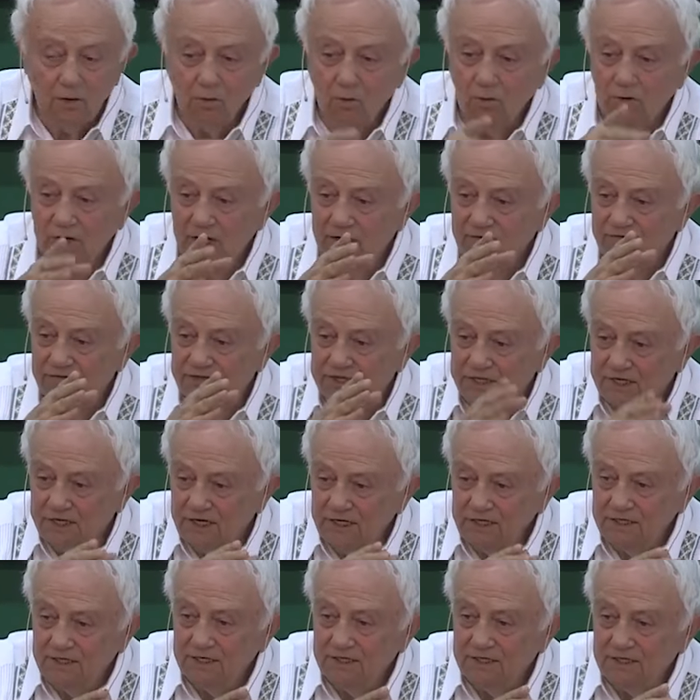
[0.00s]
we have
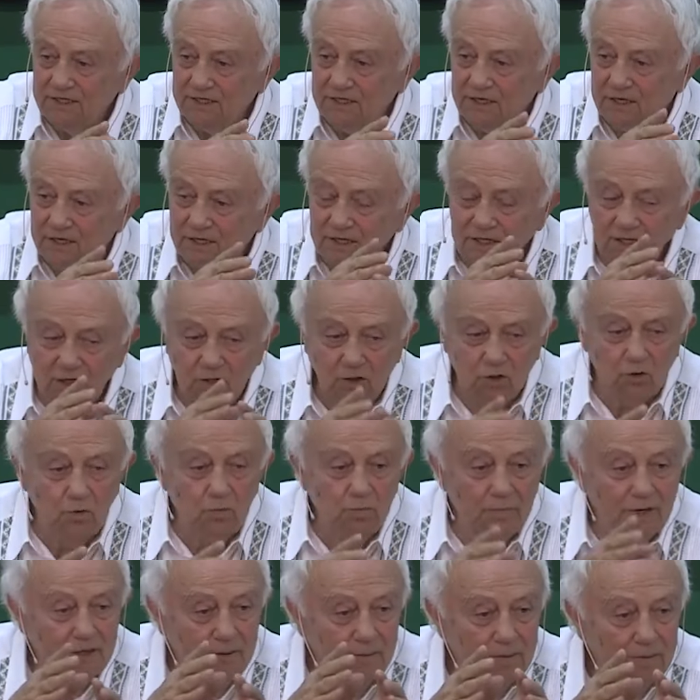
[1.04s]
treated the
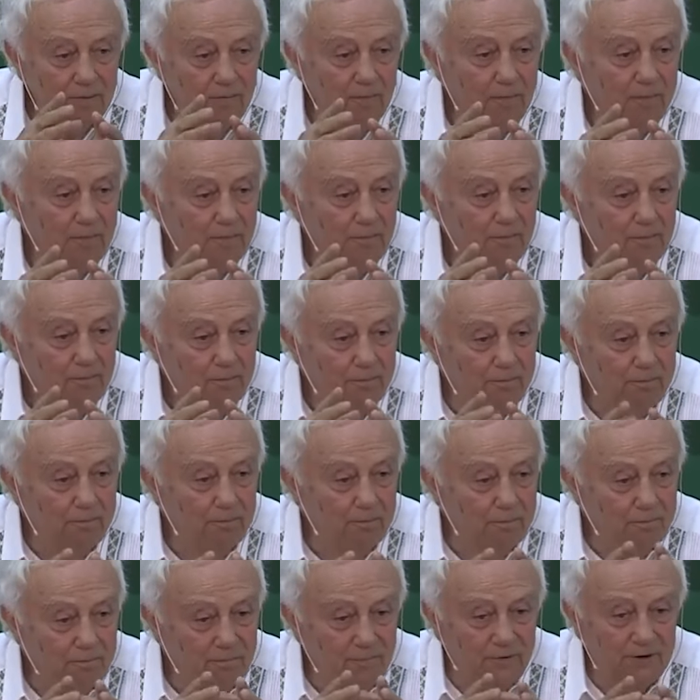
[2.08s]
human
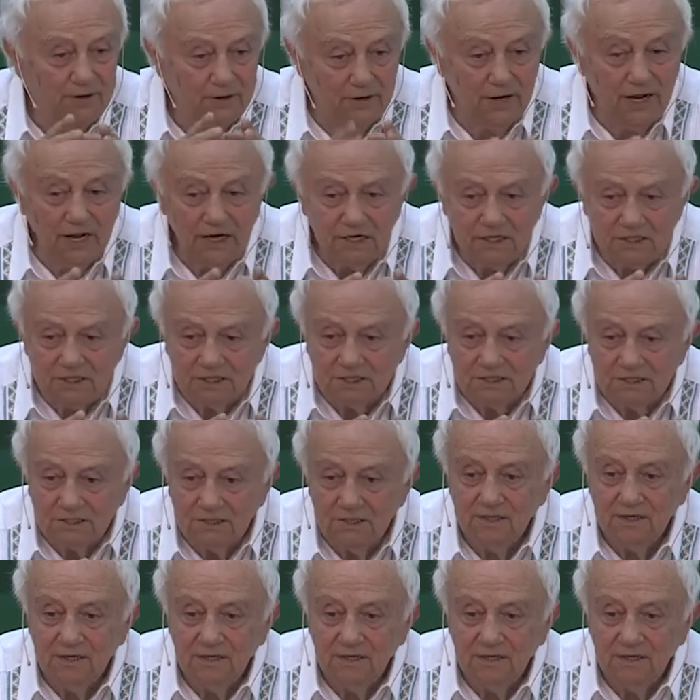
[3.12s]
race,